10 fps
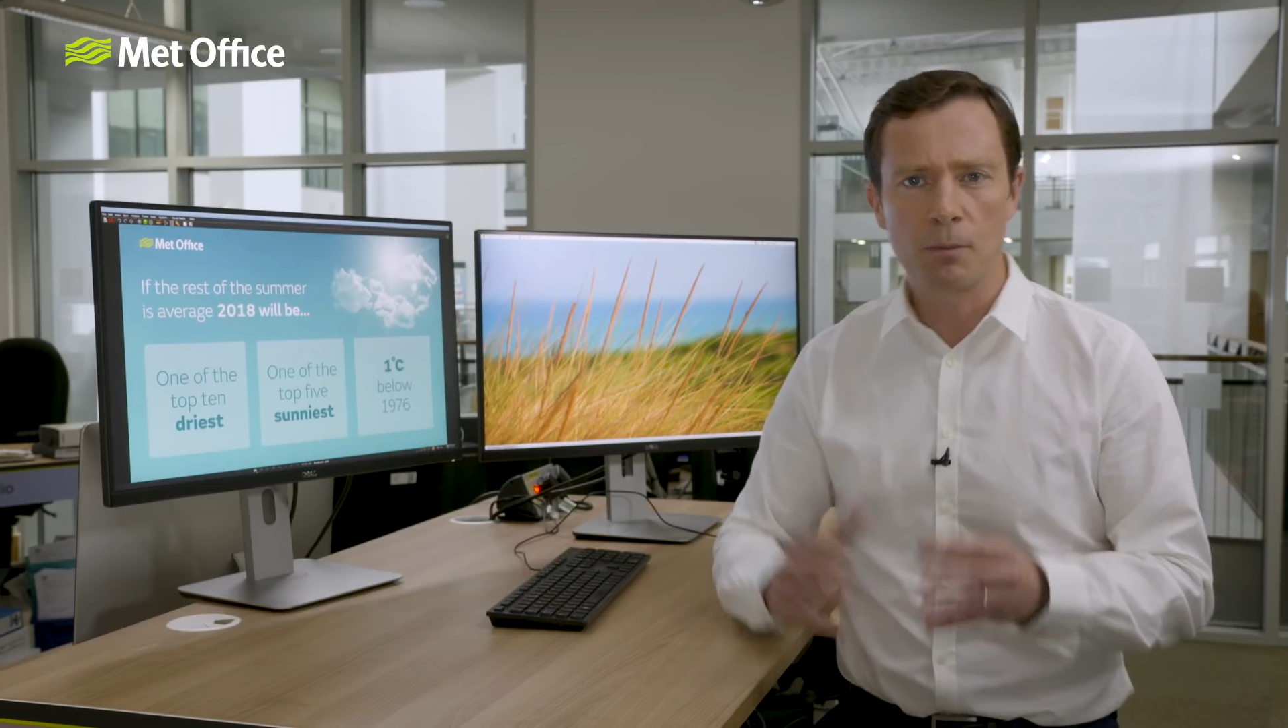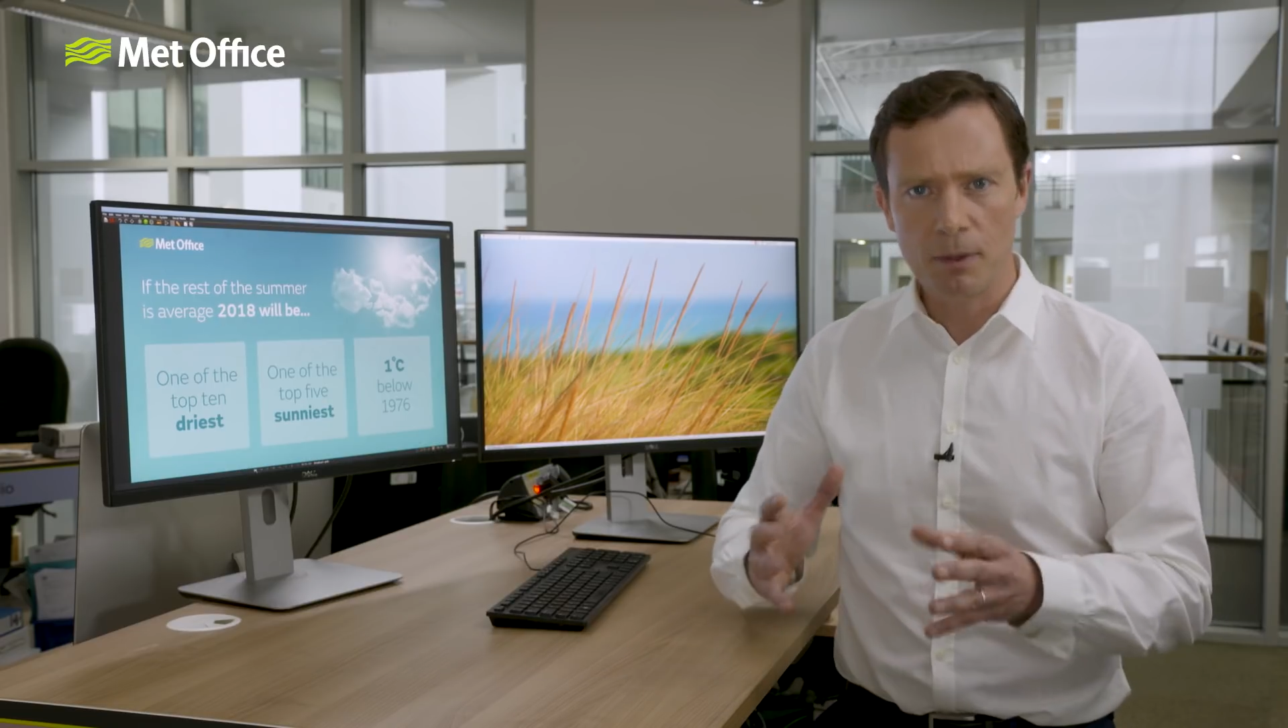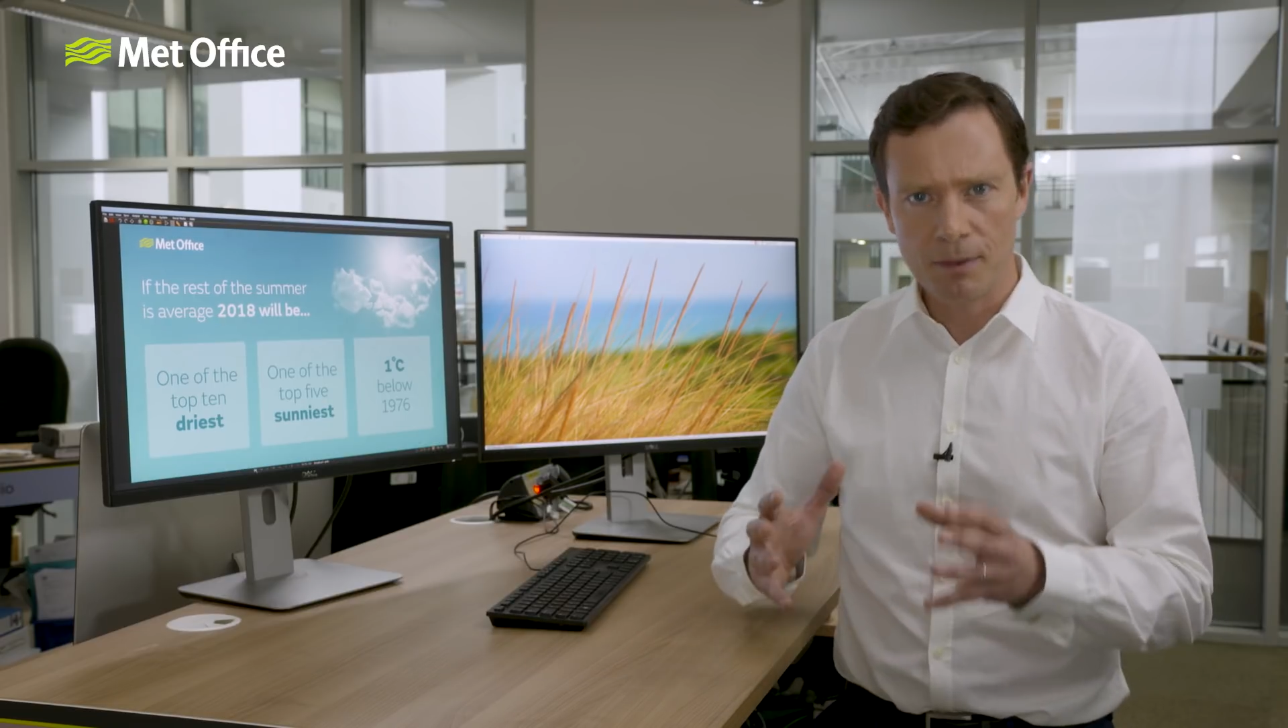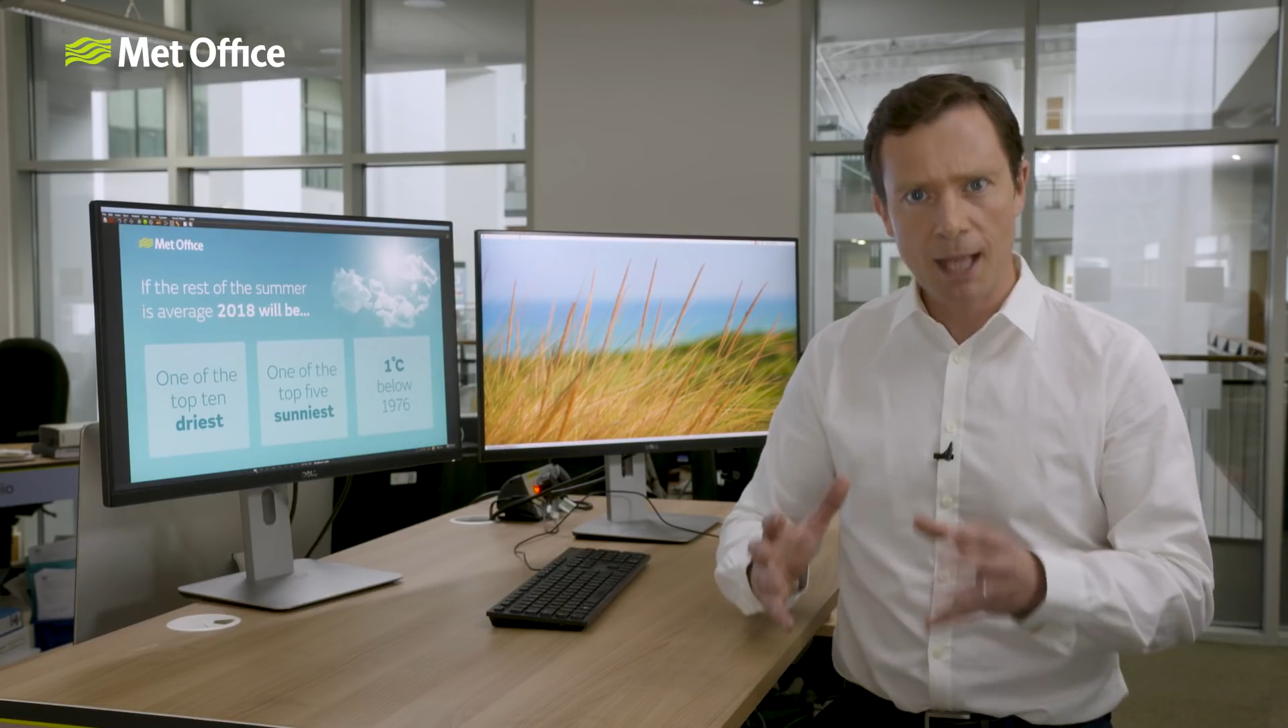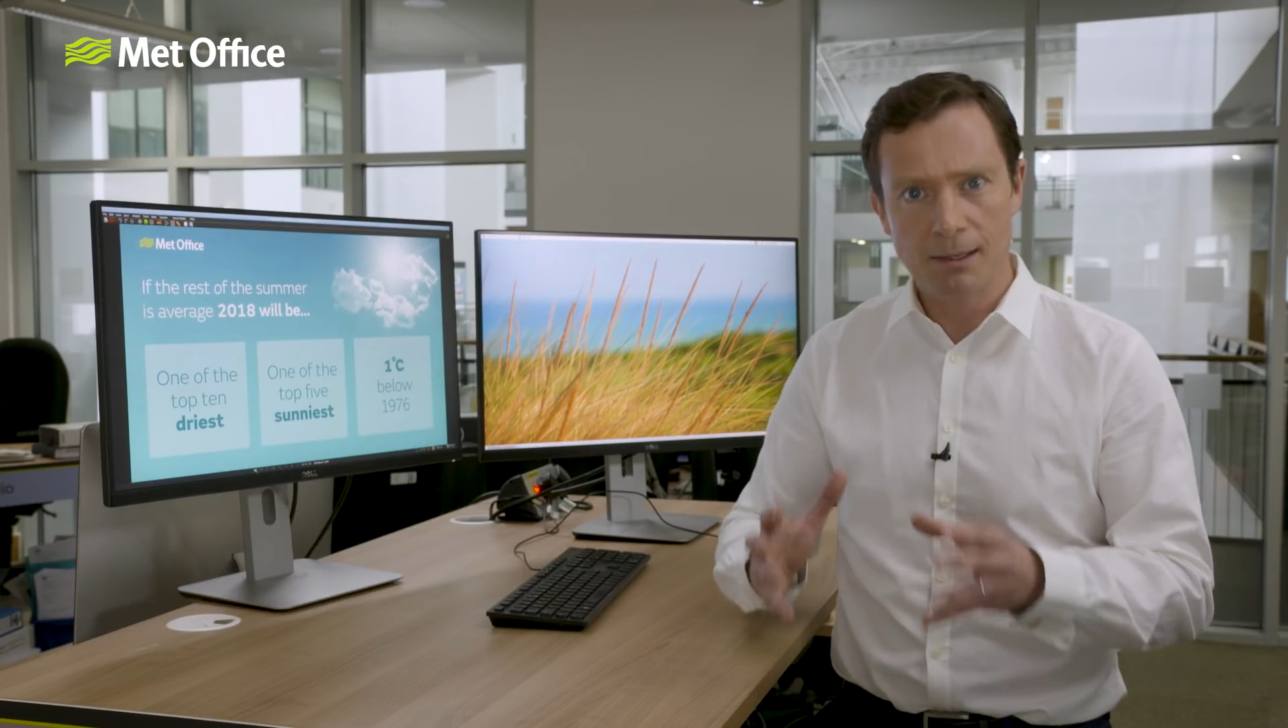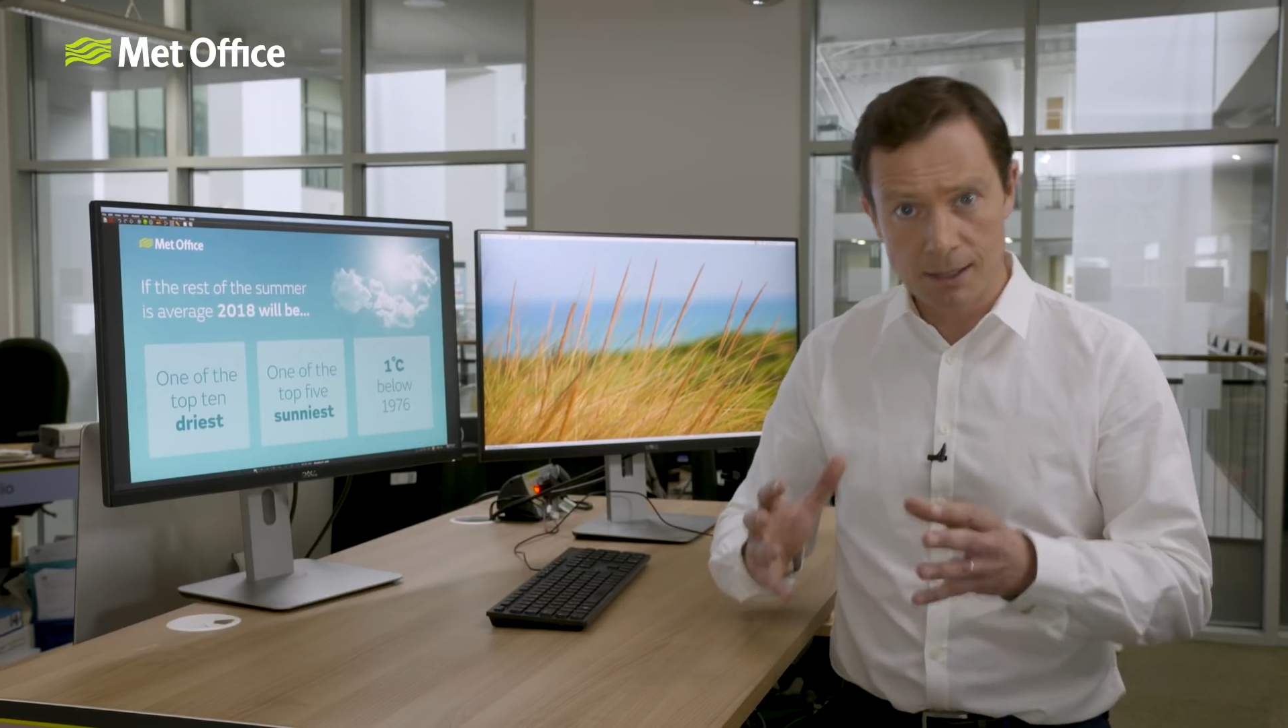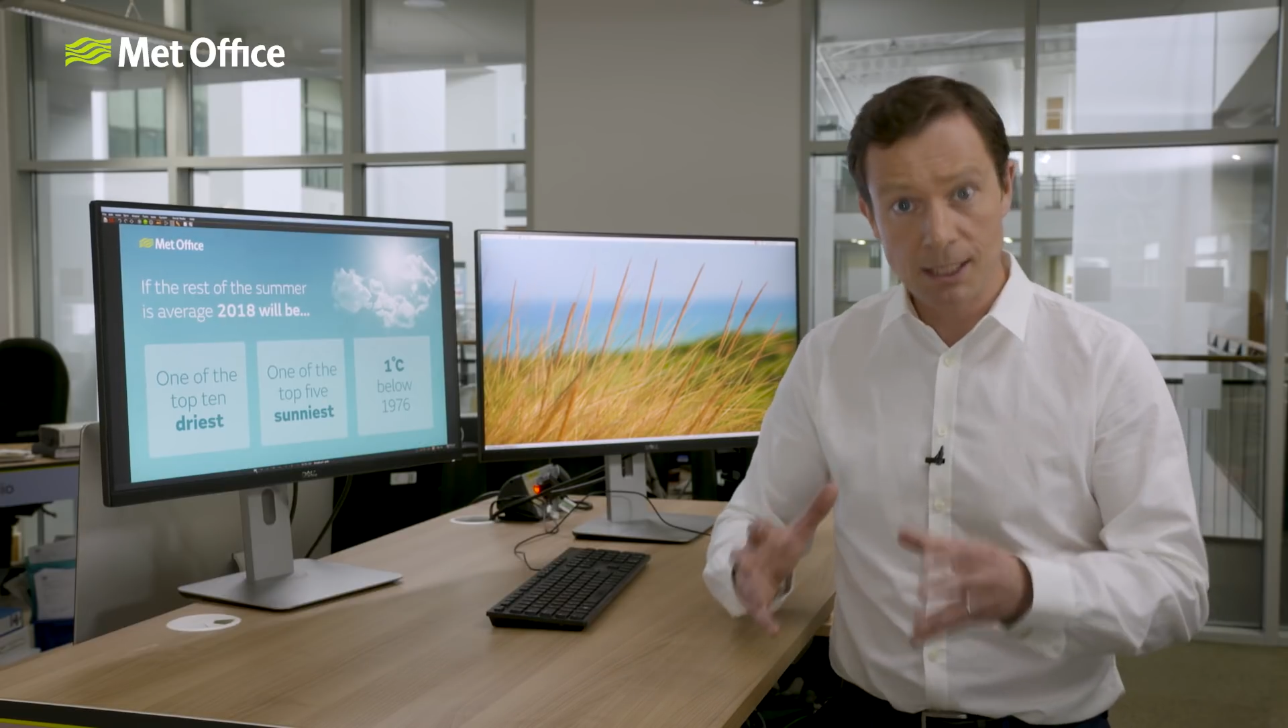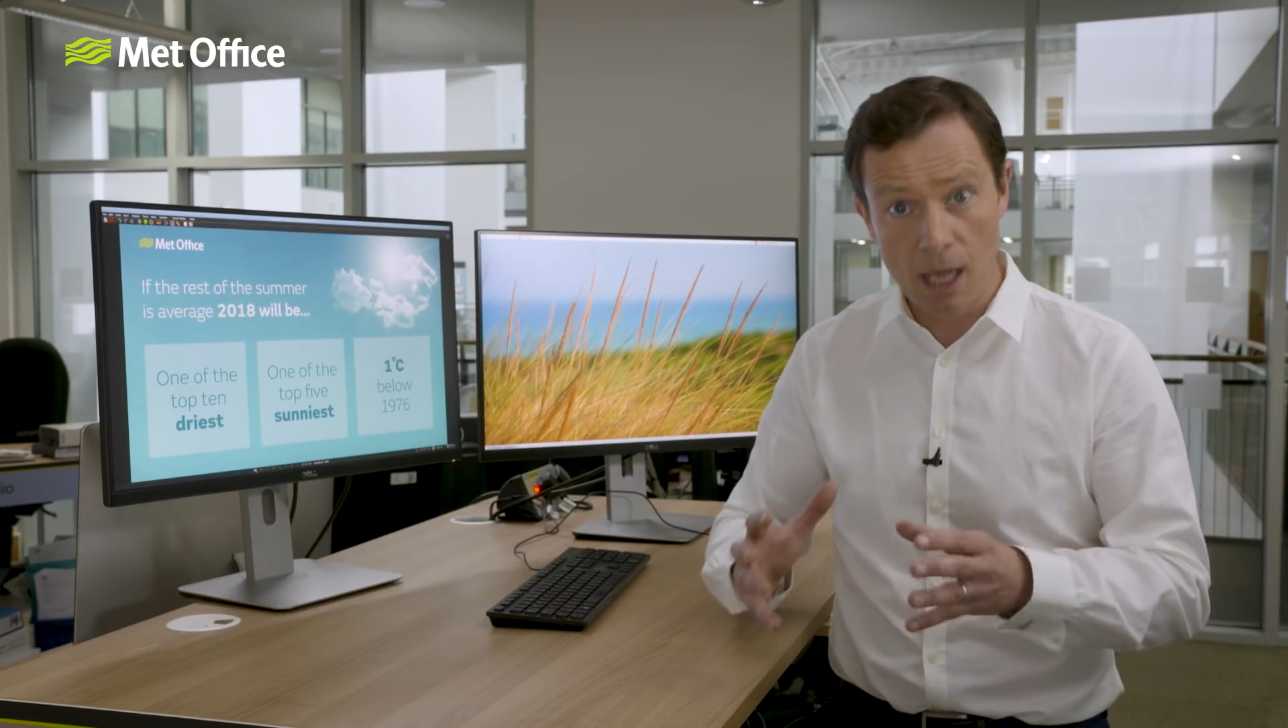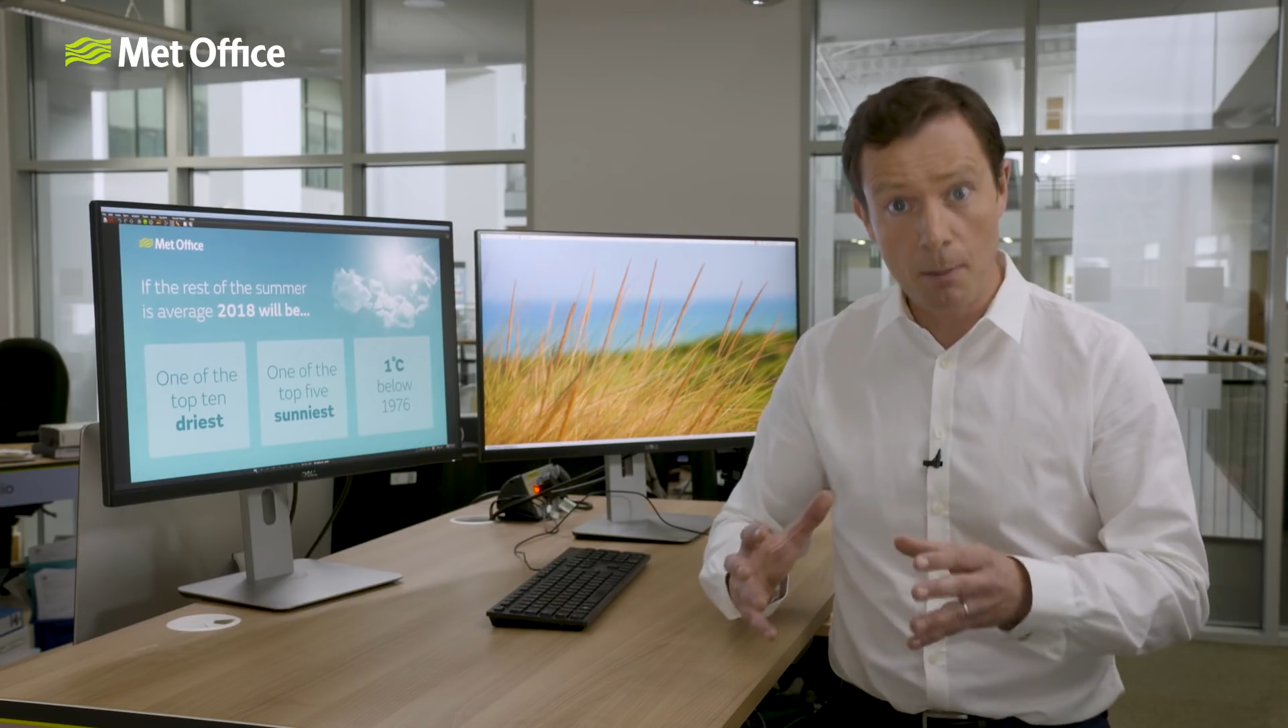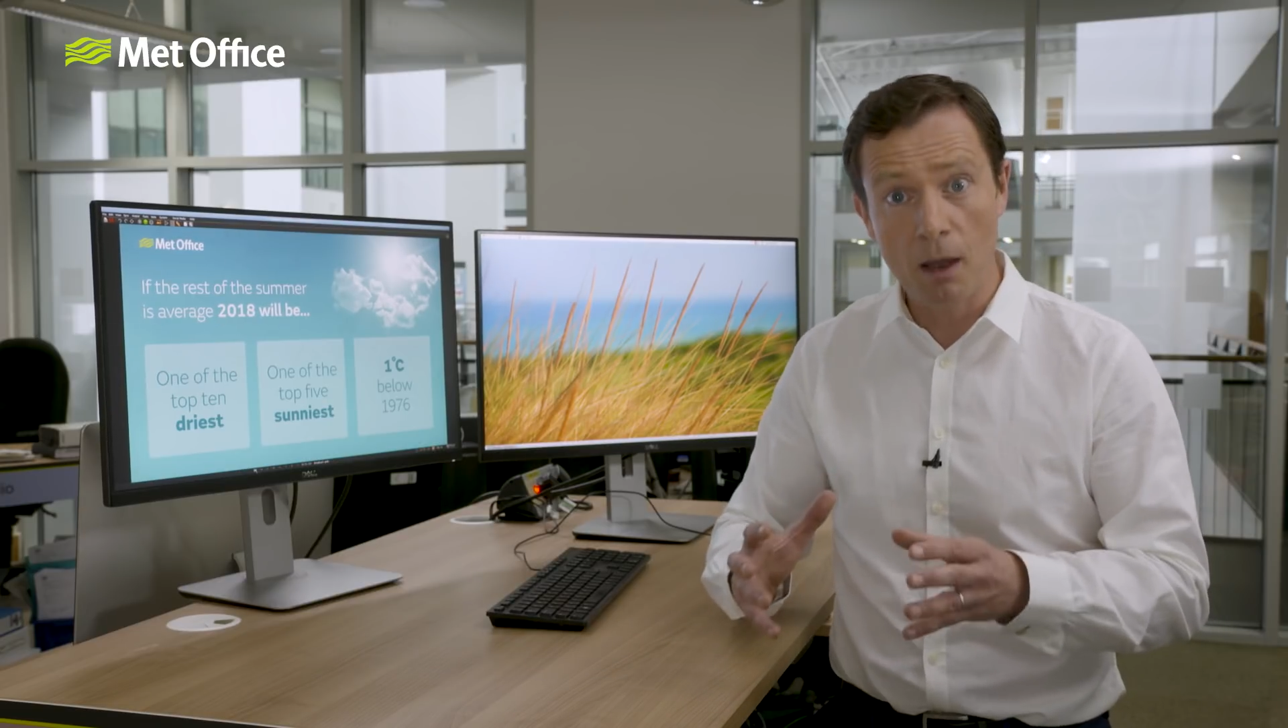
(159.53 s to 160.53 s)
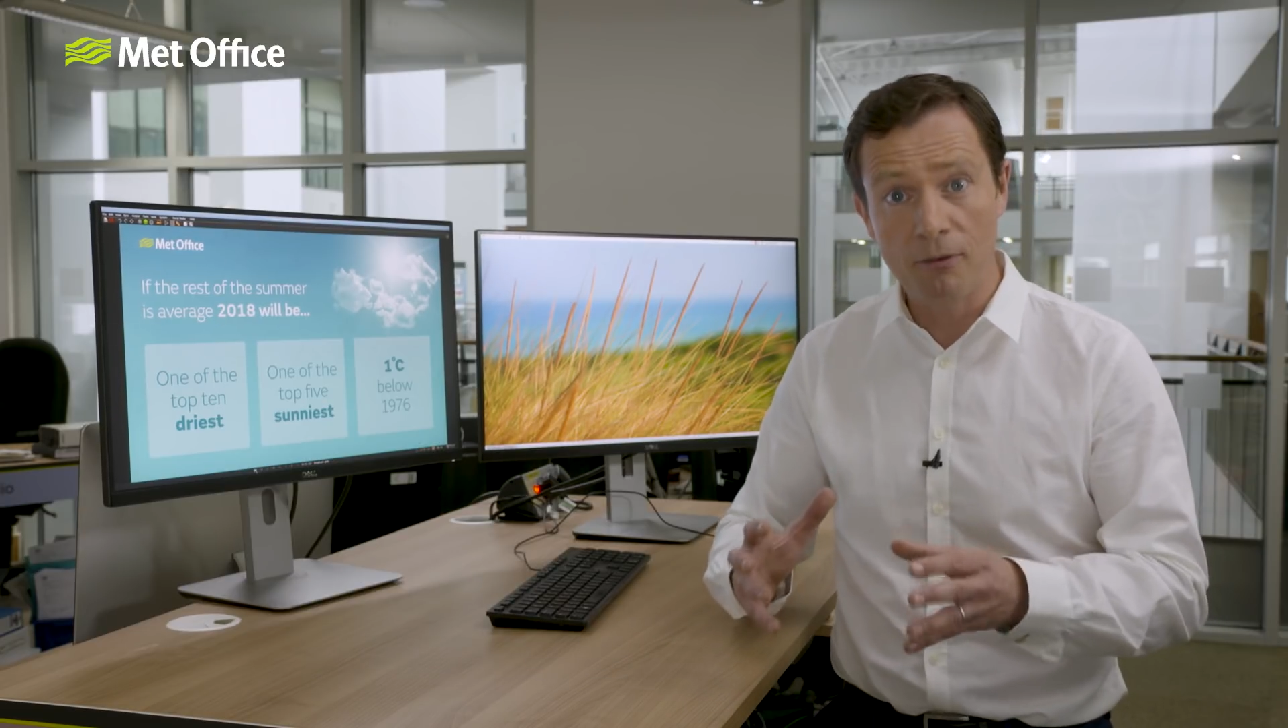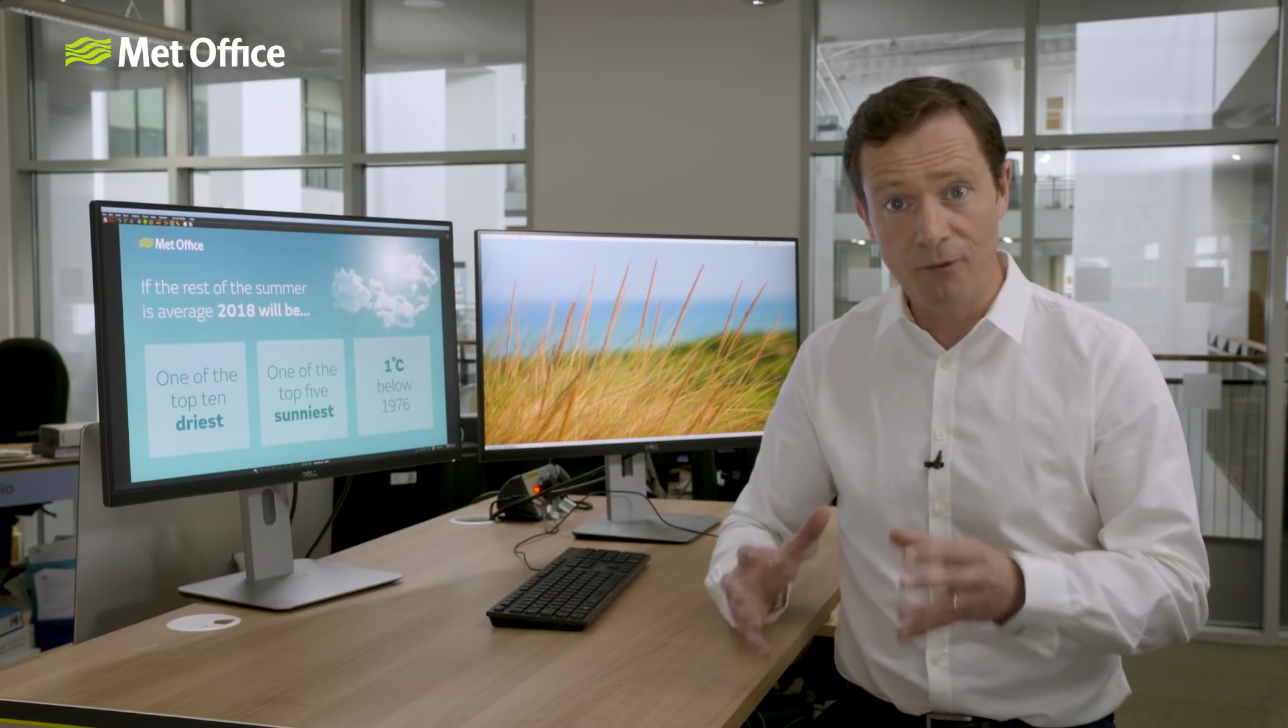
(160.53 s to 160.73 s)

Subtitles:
But that summer